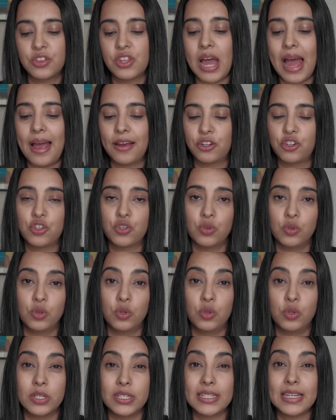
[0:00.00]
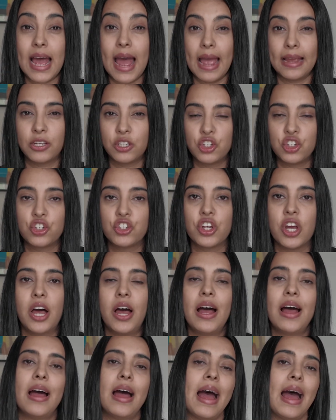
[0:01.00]
actual
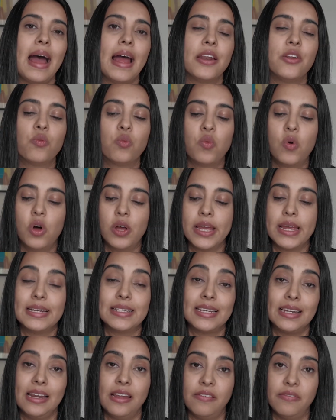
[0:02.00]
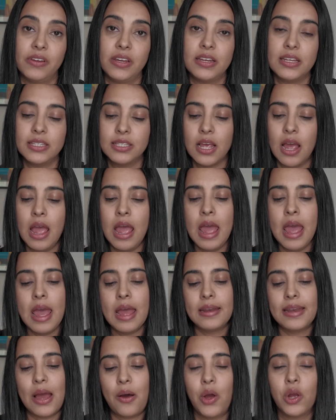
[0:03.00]
texture and what it delivers.
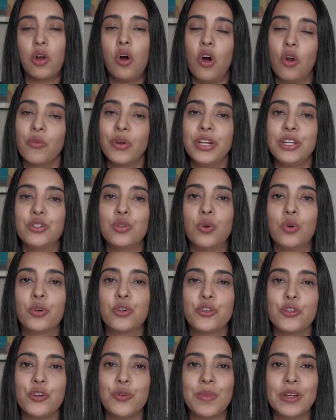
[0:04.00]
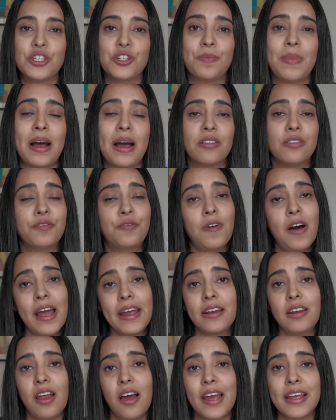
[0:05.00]
Now, I can't really talk too much about the
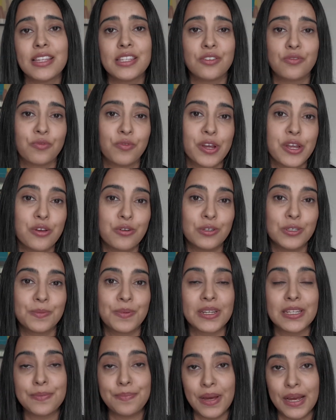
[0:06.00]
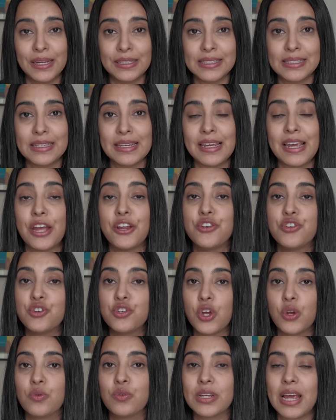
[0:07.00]
fine lines and wrinkles because personally I
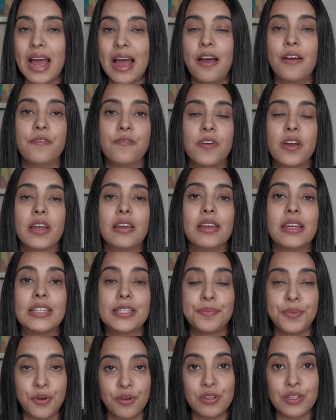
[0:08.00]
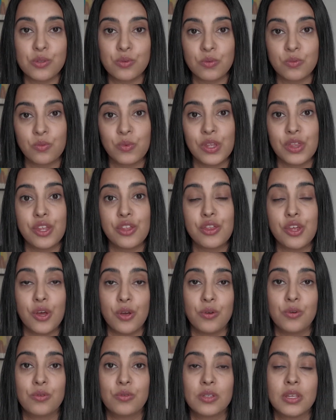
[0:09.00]
don't have experience with
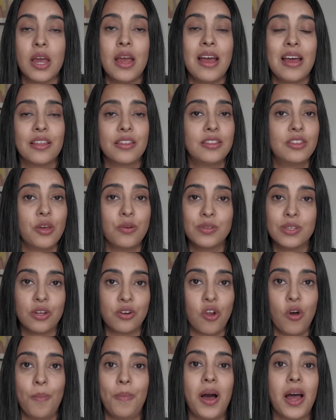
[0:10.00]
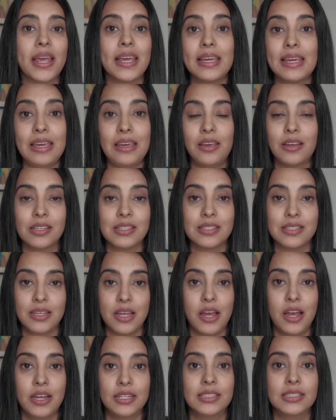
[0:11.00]
those. Those are not my key
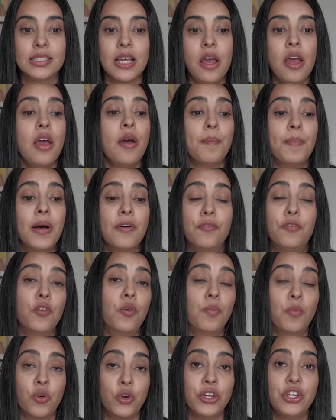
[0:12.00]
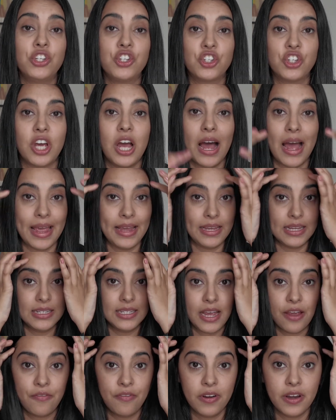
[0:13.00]
concerns. But for moisture, I can
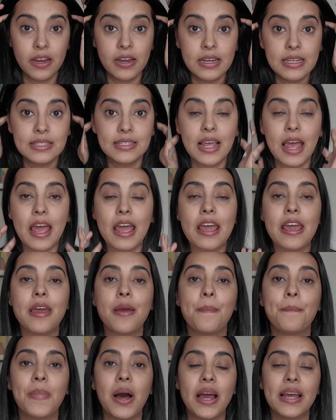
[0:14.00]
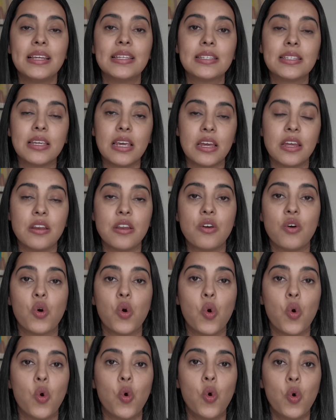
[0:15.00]
definitely say my skin
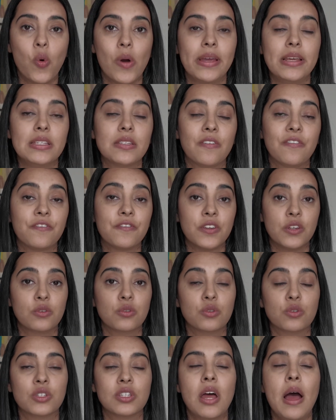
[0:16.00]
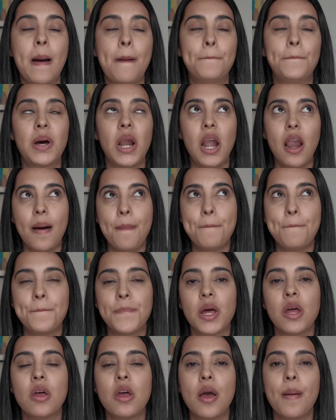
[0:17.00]
always feels plump,
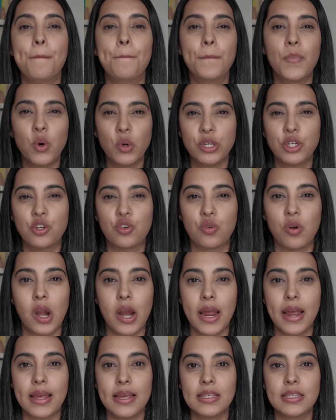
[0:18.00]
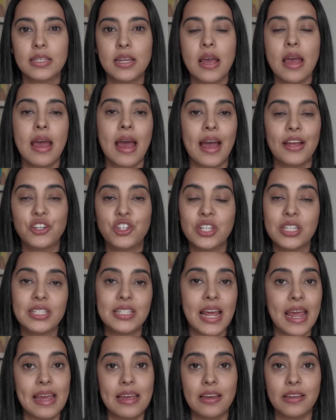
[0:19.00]
moisturized, and just
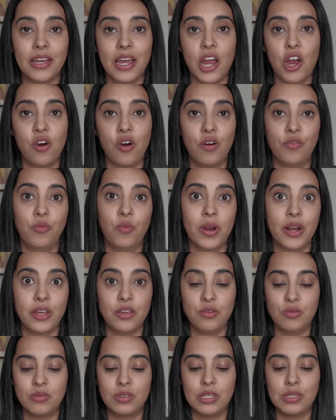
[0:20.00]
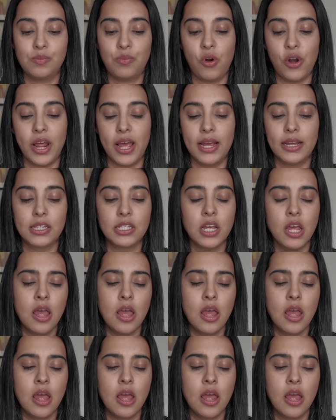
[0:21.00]
taken care of when I use this product.